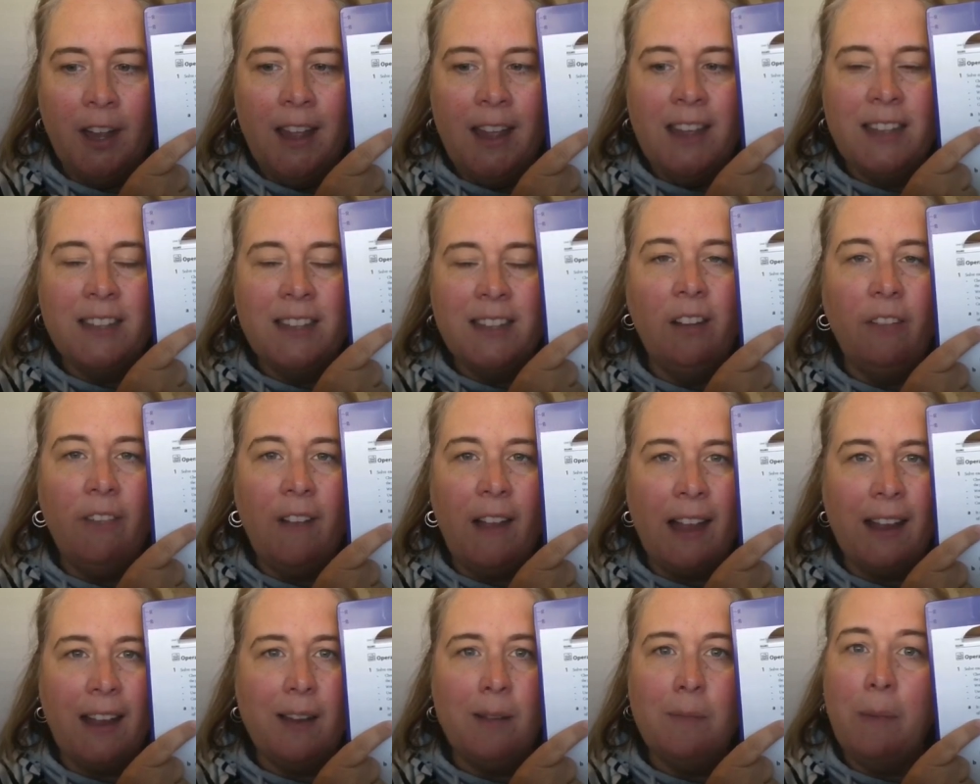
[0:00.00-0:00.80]

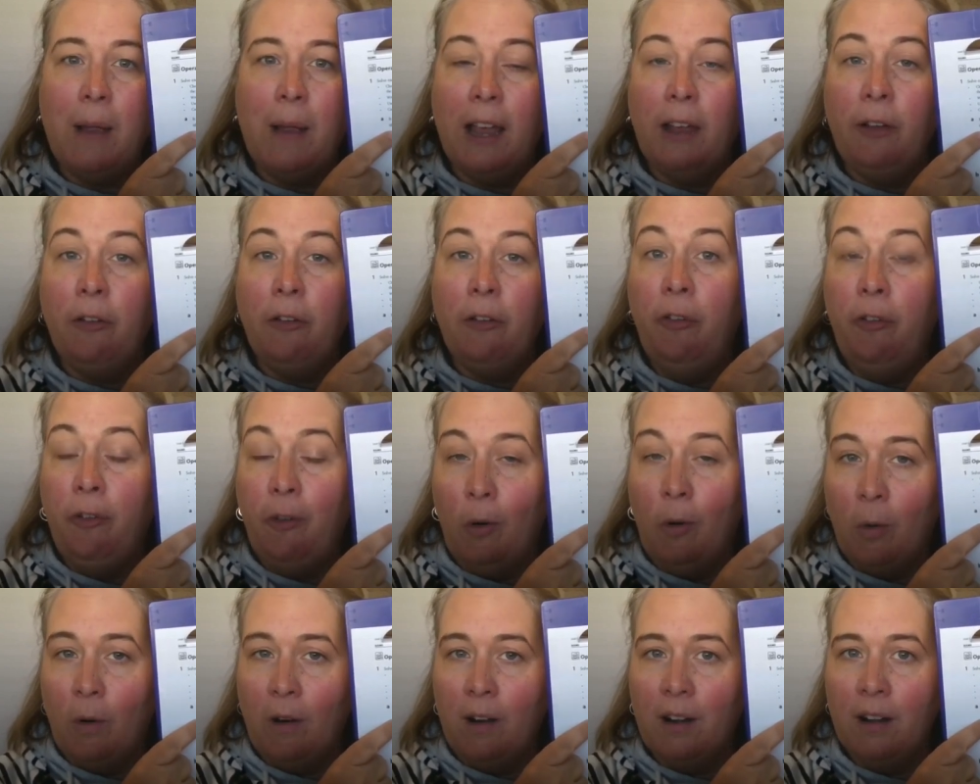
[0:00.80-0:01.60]
divided by
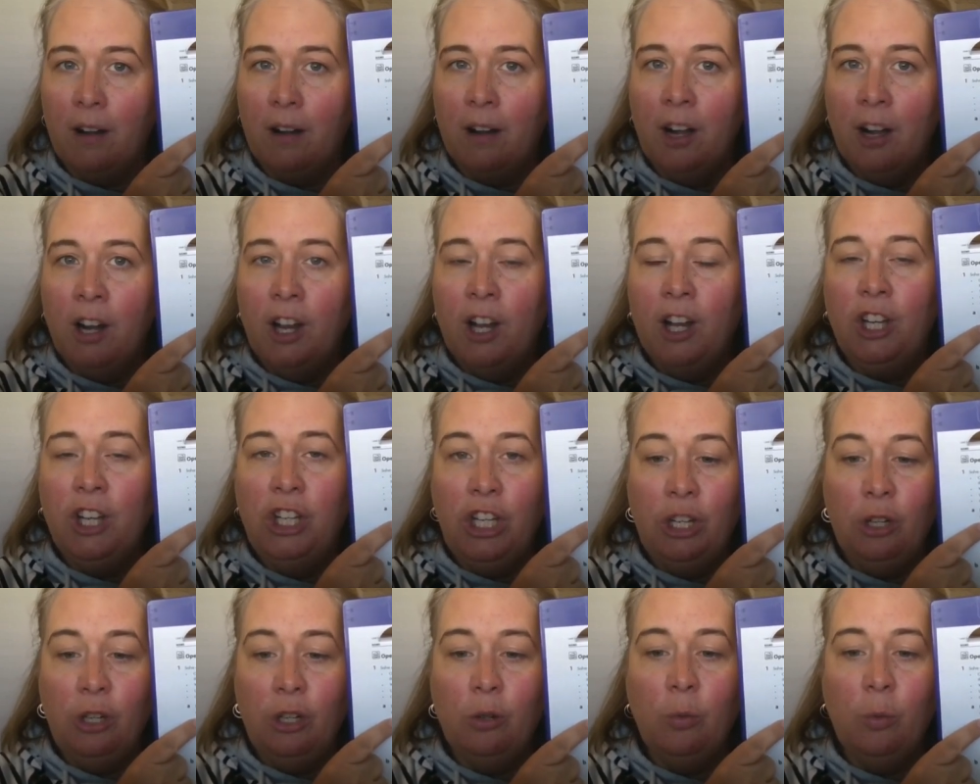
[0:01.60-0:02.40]
4.
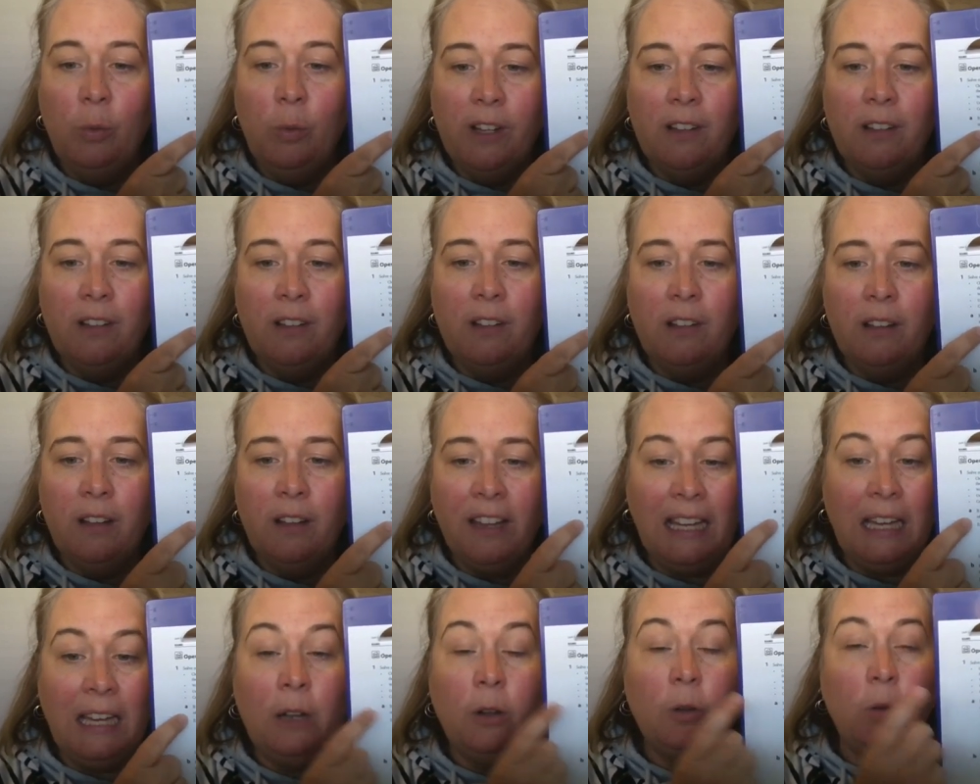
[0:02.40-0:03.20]
You will
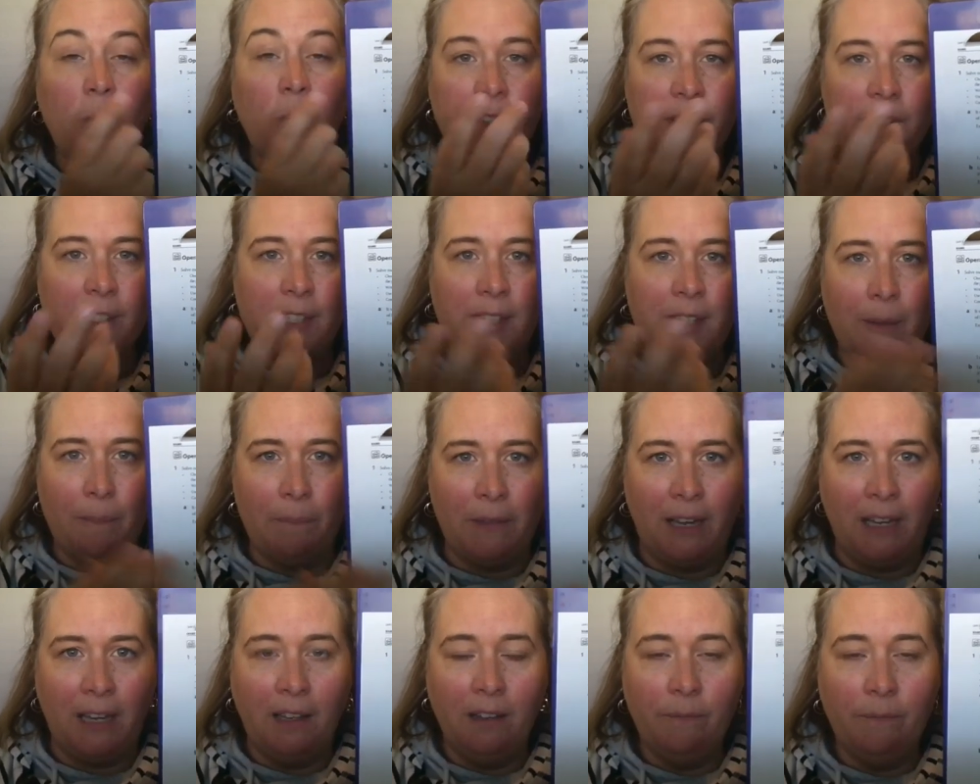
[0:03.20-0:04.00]
equal
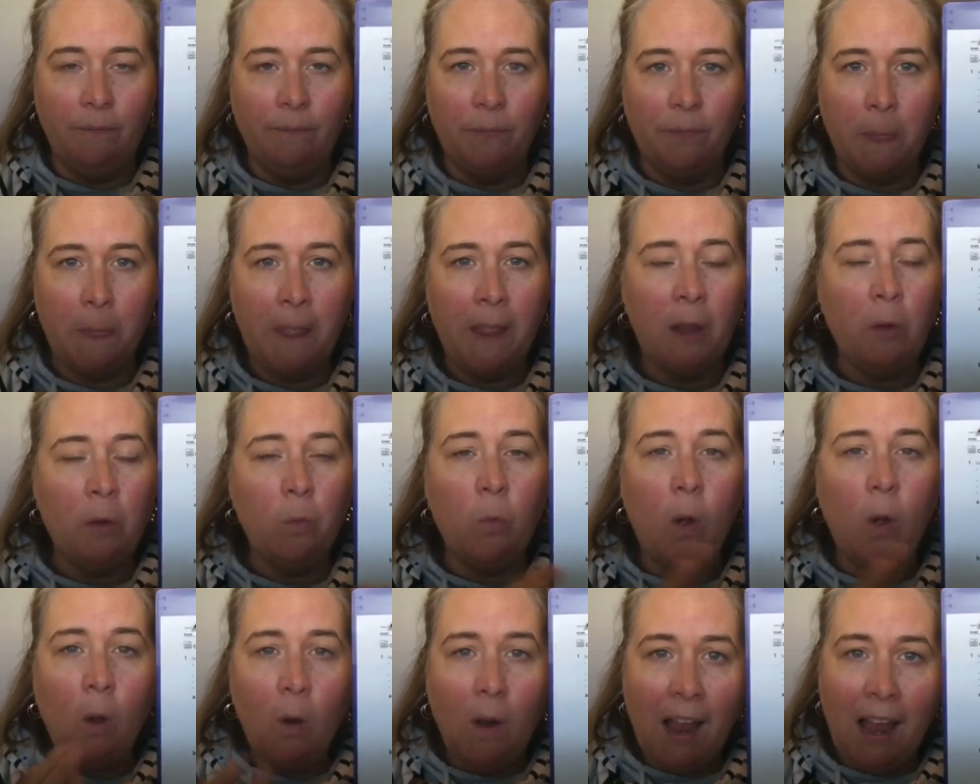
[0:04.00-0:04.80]
something. It
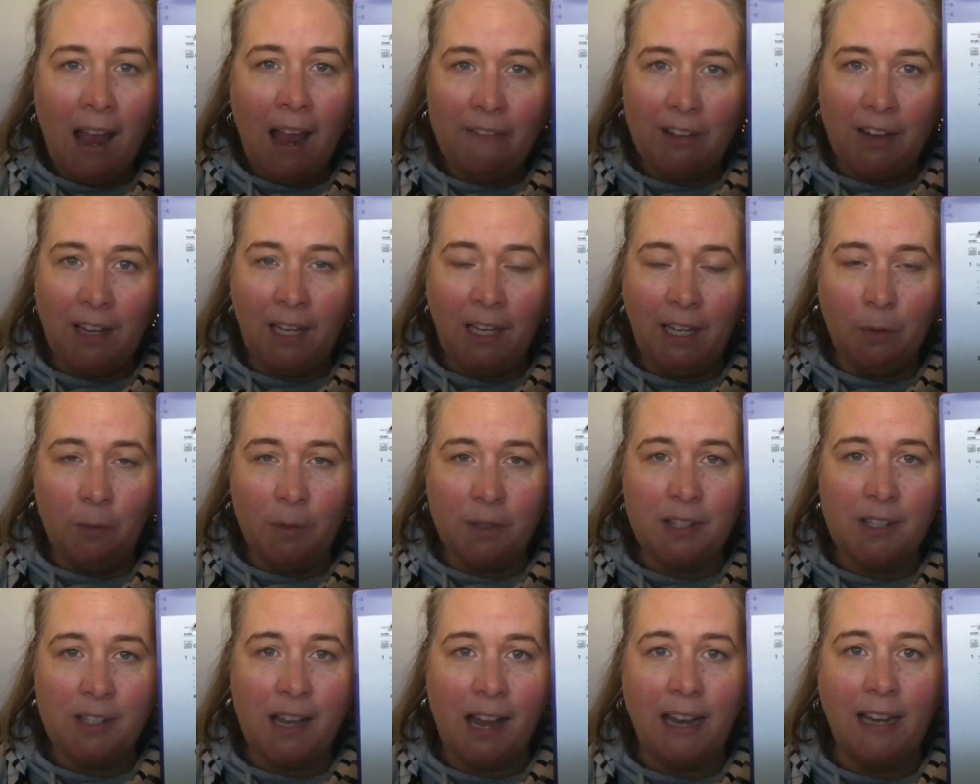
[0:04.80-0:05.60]
won't have an equal
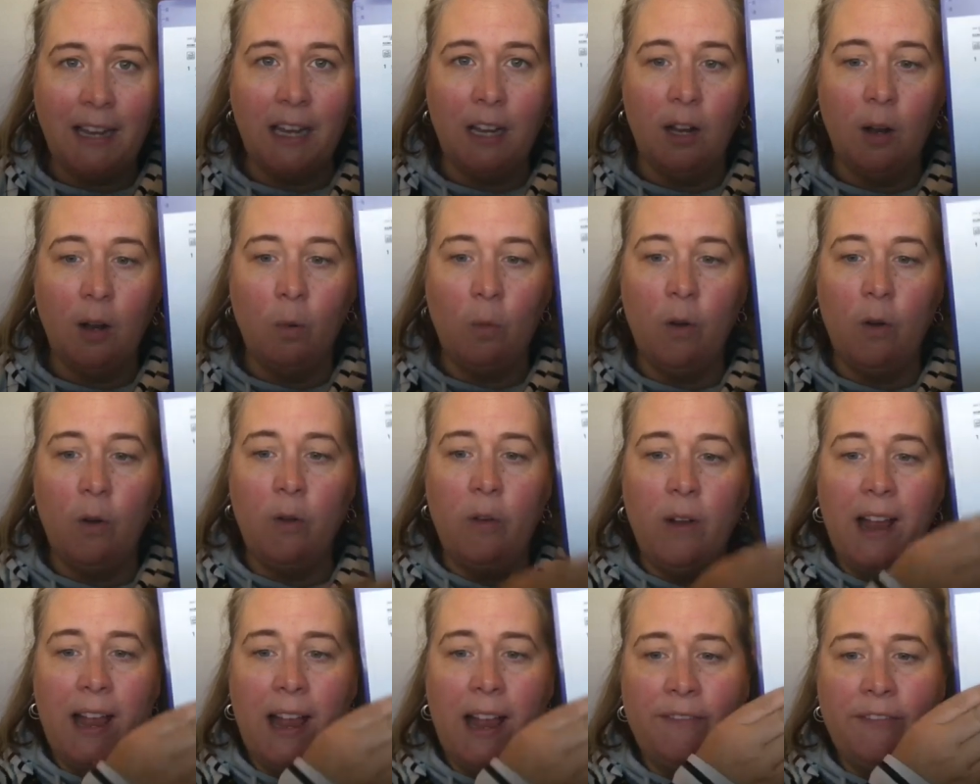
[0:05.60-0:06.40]
sign and it won't
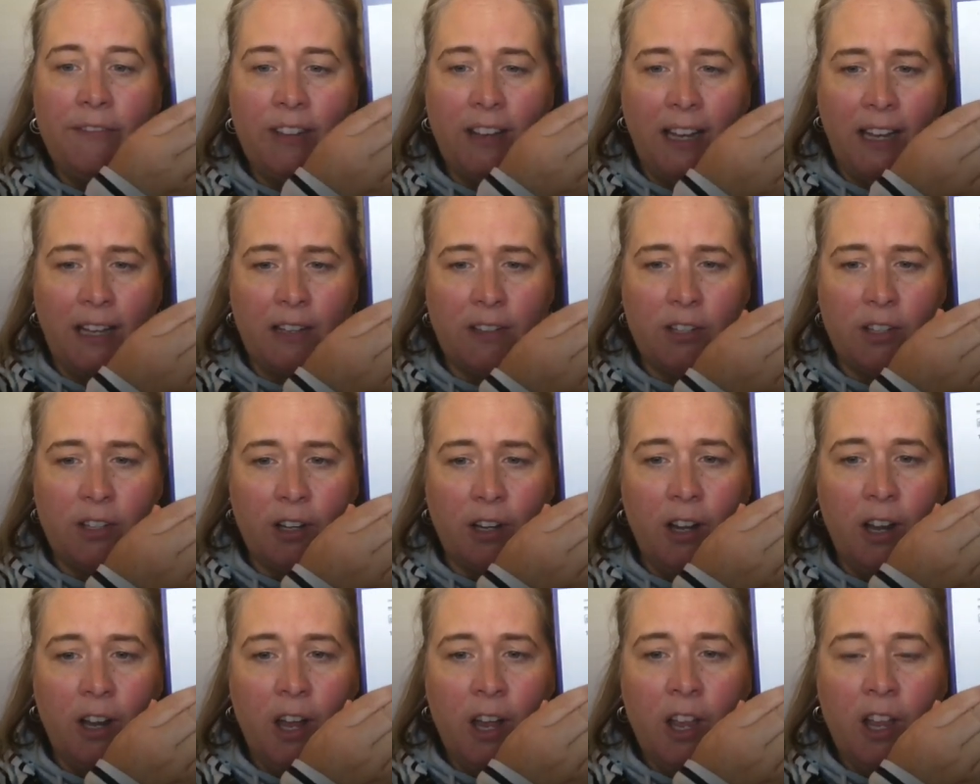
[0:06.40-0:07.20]
have an answer.
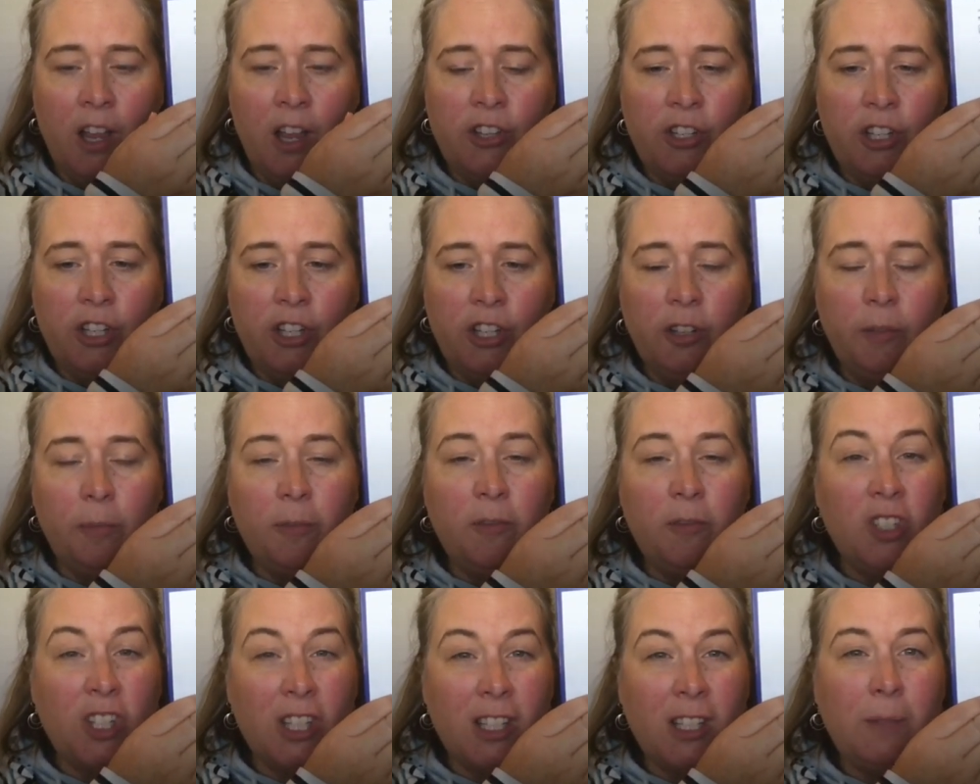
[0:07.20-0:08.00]
So you'll
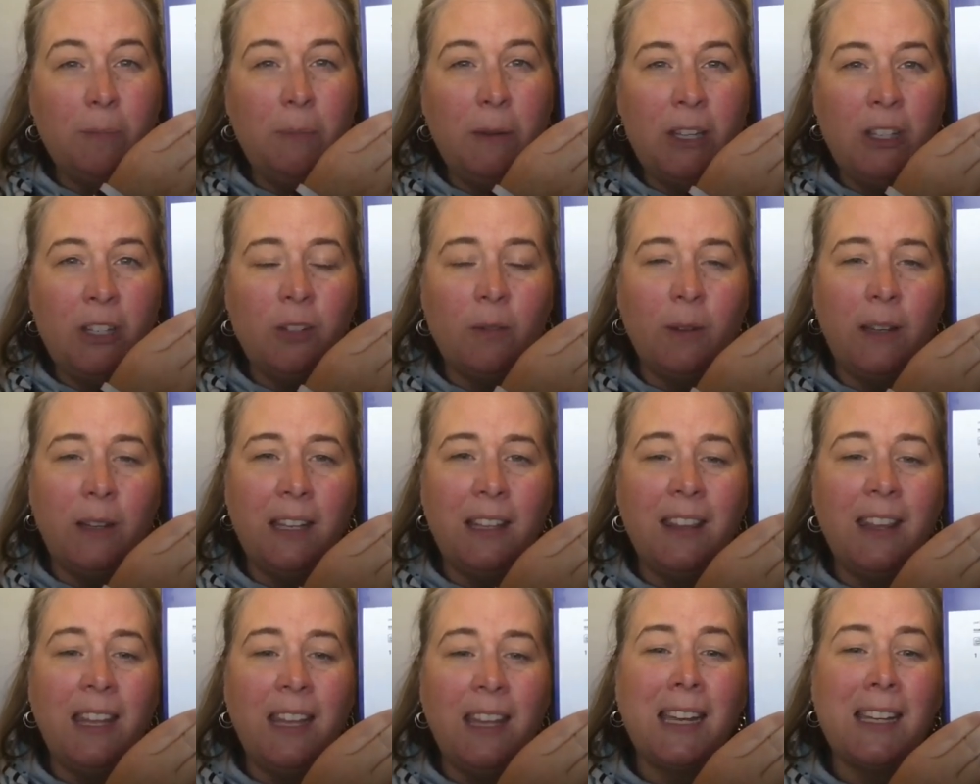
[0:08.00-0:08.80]
just be doing
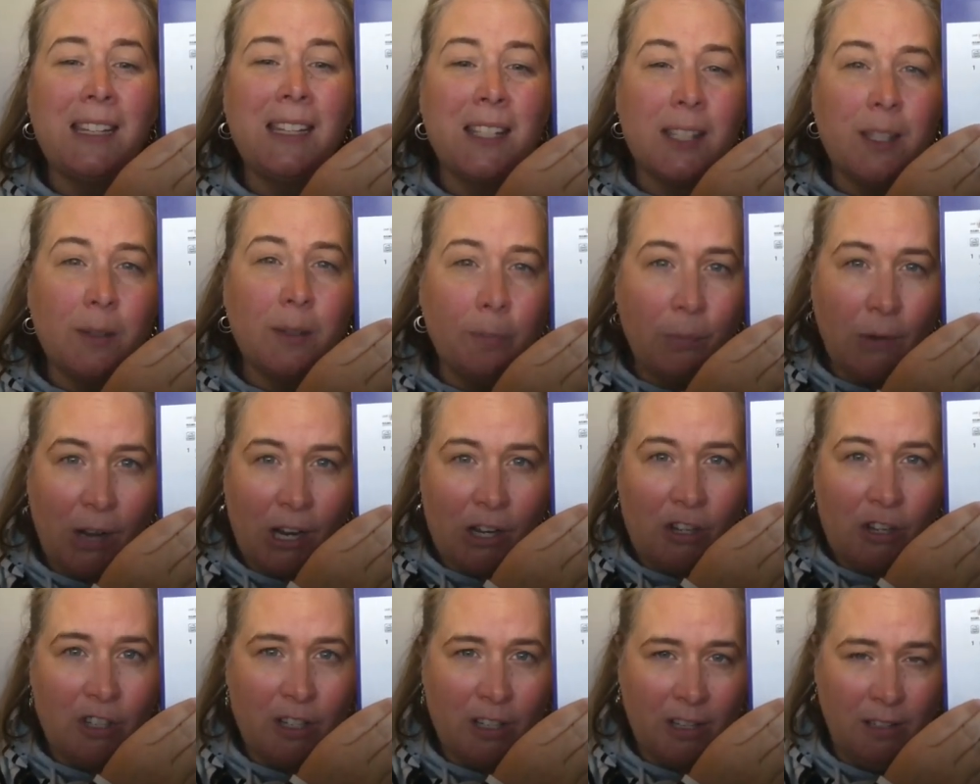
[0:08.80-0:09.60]
the expression.